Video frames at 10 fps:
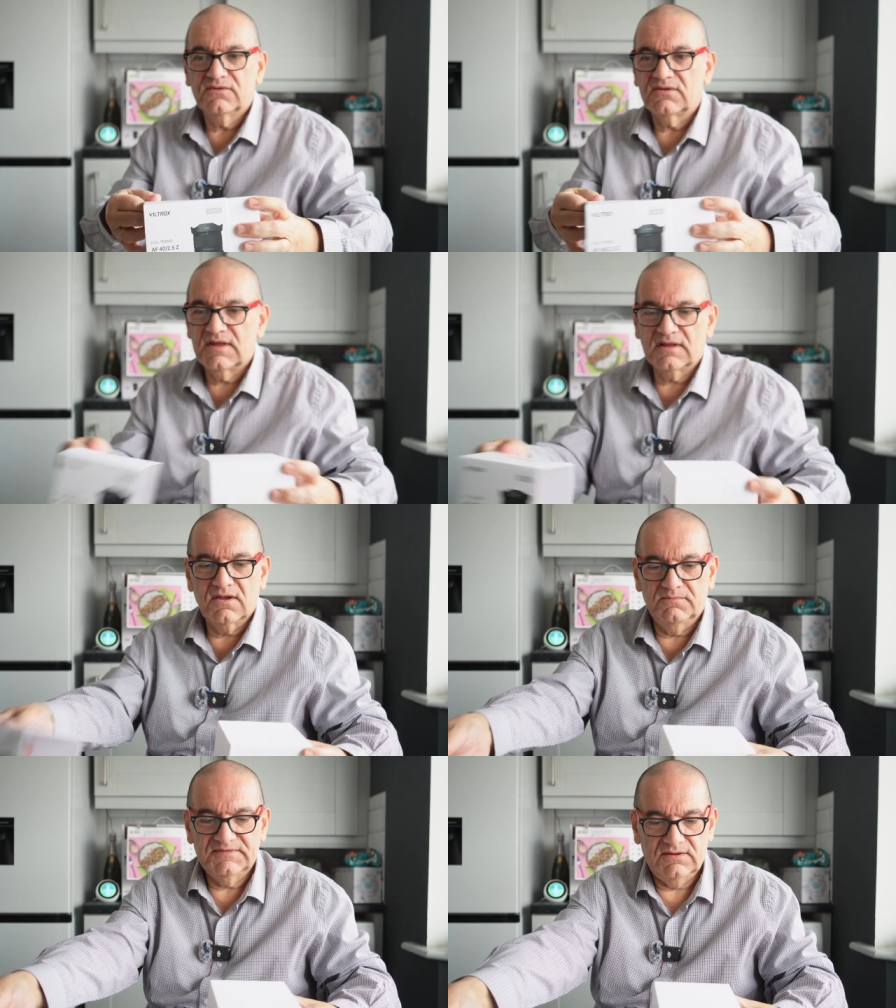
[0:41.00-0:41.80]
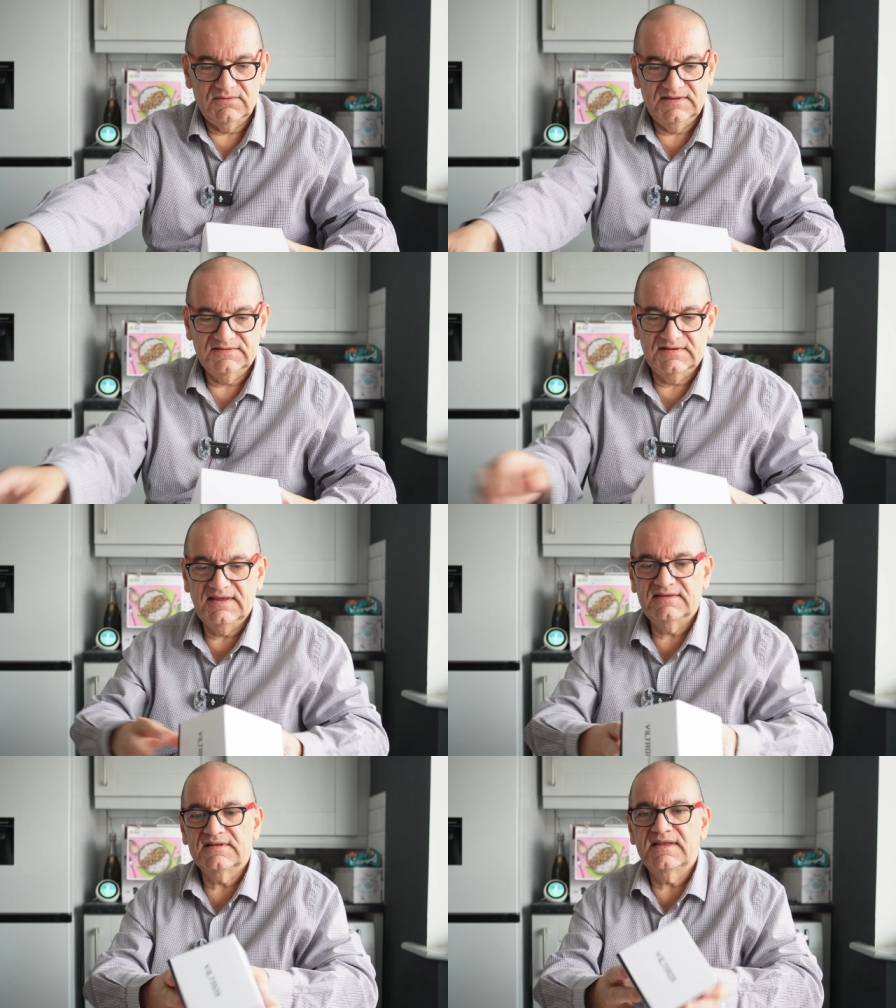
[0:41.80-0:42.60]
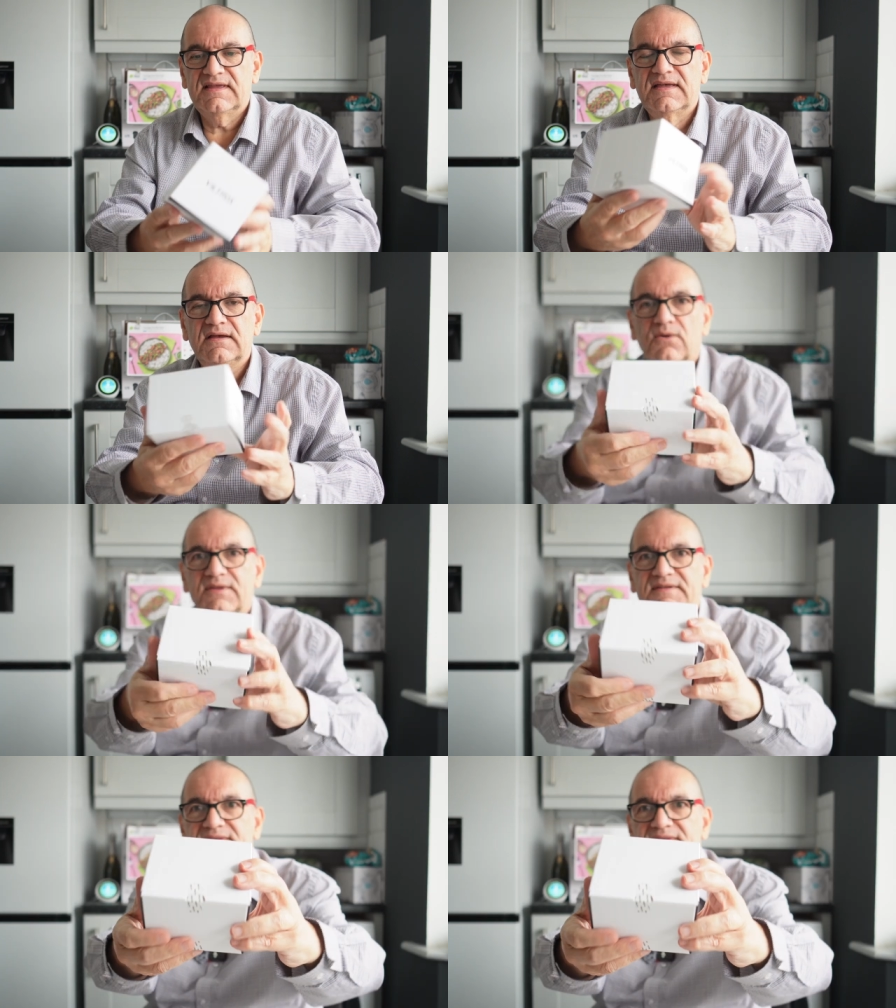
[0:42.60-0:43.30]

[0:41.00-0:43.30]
So that comes out nice and easily. Uh, oh, it